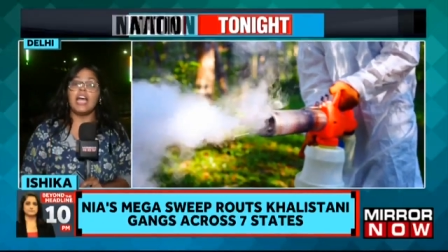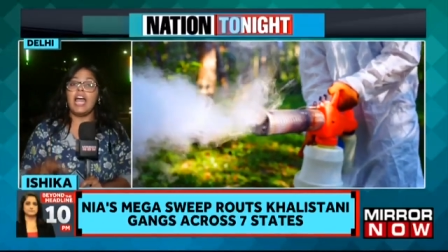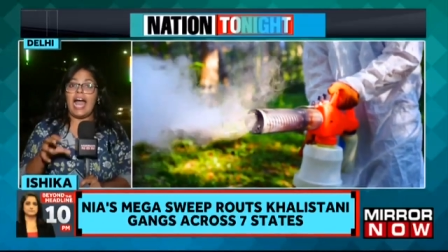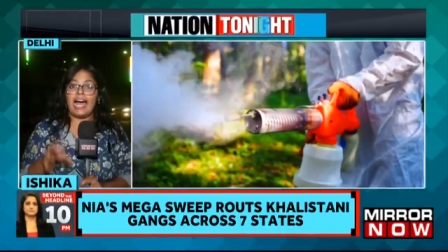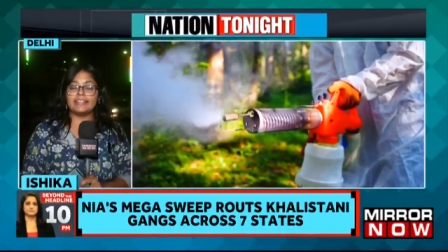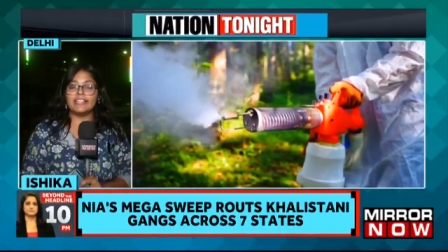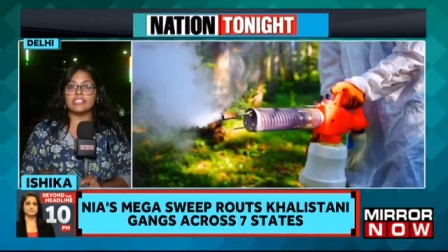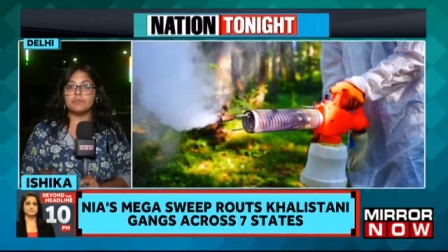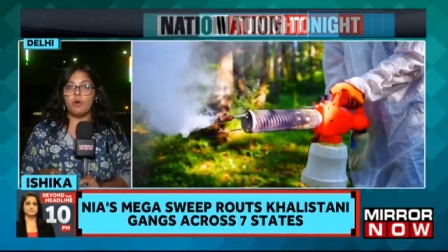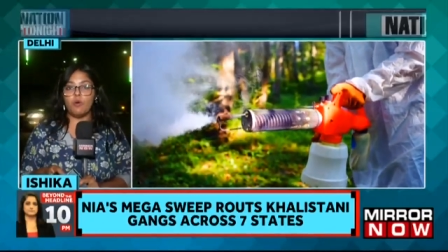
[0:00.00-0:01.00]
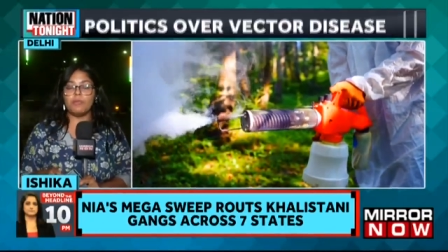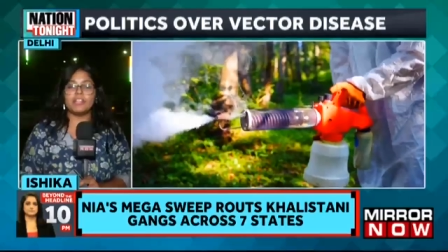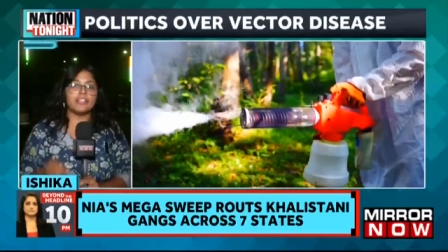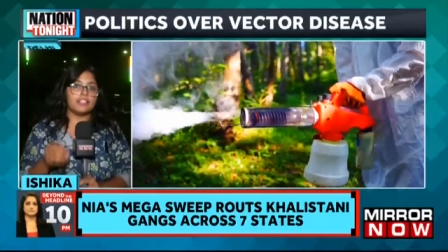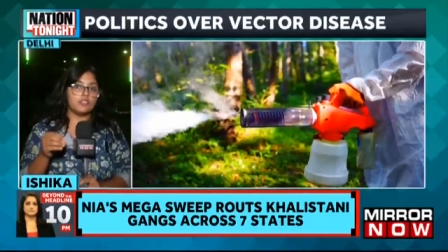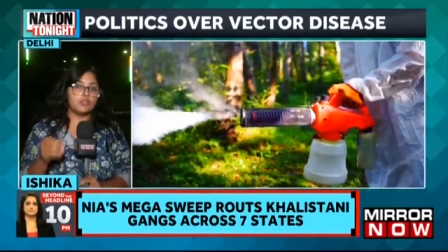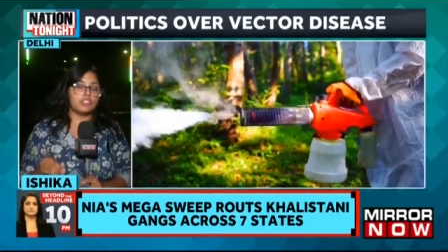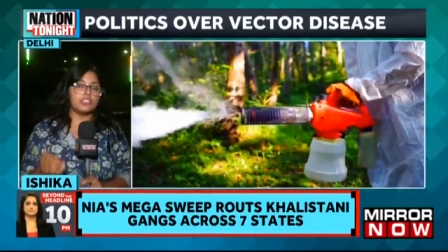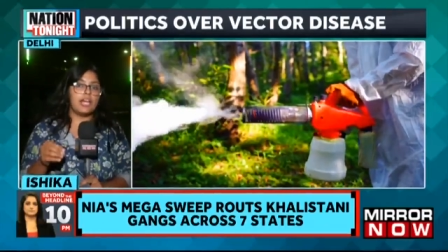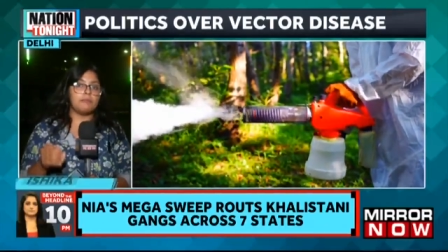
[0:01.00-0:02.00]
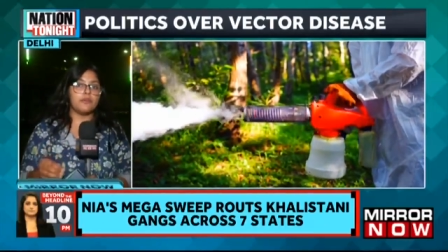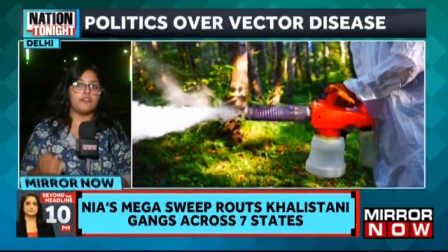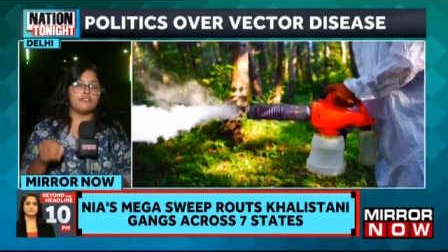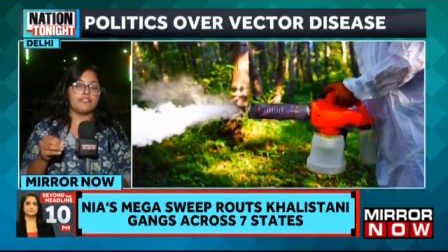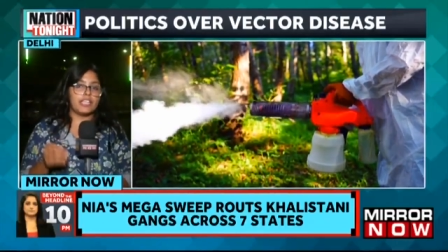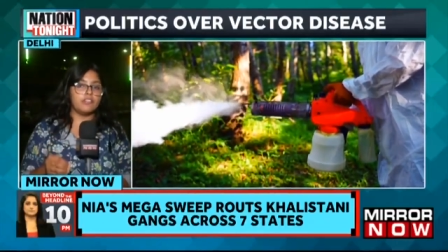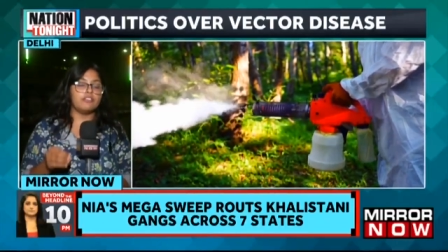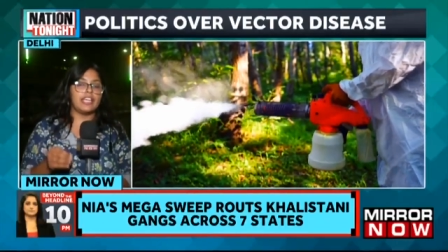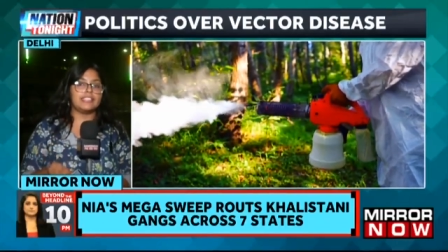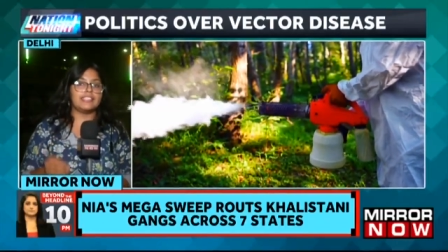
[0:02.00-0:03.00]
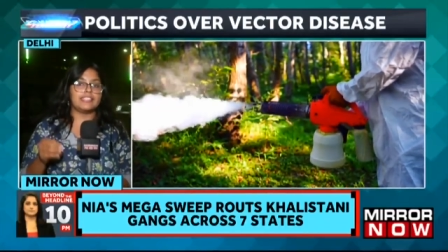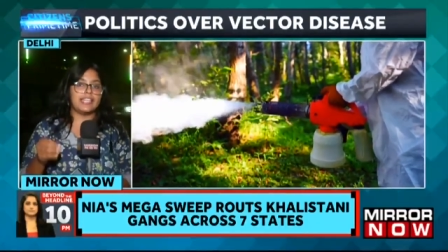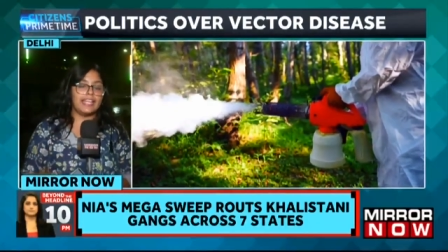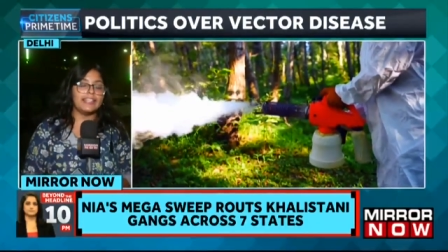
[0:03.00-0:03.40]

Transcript: At this moment, the total number of dengue cases in the